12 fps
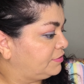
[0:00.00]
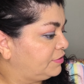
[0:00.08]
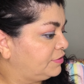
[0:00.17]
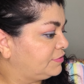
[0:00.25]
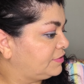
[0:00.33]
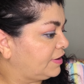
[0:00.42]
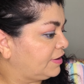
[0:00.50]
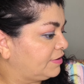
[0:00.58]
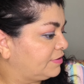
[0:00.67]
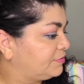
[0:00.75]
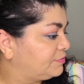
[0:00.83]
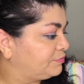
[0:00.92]
It's
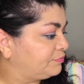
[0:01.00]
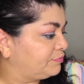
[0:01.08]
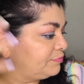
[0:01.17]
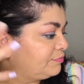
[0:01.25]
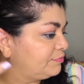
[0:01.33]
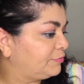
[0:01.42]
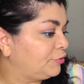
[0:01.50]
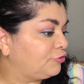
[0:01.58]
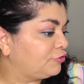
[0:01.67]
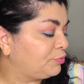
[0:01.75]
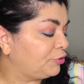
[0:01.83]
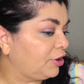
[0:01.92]
like you
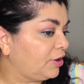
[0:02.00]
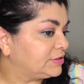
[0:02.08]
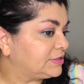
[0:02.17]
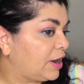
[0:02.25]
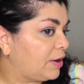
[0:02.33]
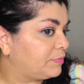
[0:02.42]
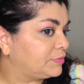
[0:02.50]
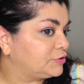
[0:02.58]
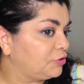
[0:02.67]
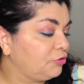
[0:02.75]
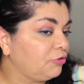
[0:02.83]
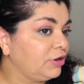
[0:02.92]
just put it on top, so
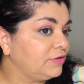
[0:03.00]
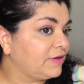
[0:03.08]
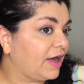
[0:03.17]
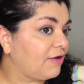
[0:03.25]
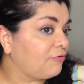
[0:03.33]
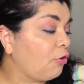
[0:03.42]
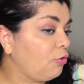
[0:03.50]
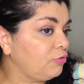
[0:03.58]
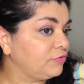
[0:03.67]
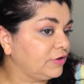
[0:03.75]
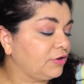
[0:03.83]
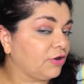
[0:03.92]
you don't need to have
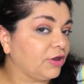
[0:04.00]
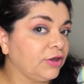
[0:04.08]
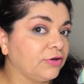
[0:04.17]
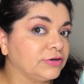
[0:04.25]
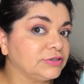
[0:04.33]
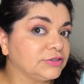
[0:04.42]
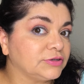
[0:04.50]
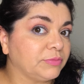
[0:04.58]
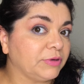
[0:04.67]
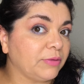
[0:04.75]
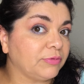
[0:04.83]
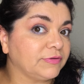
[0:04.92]
holes in your ears to
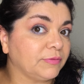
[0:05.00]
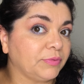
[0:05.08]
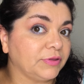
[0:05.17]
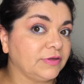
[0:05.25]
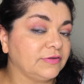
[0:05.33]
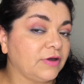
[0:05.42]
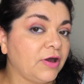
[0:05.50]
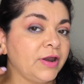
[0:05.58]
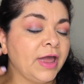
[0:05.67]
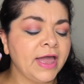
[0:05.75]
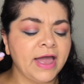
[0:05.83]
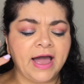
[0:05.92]
be able to put these on.
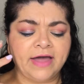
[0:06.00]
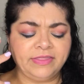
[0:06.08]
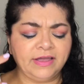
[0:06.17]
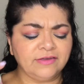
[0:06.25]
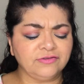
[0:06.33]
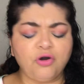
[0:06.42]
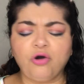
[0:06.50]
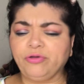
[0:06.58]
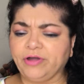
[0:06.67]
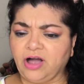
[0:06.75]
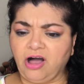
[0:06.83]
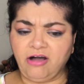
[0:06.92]
I think it's called a
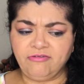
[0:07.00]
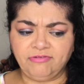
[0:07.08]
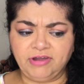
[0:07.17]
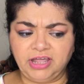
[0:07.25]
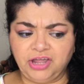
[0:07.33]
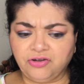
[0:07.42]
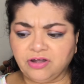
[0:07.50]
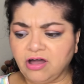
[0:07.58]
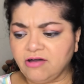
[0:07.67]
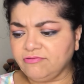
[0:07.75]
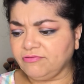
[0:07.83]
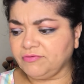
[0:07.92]
cuff, an ear
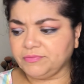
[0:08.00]
cuff.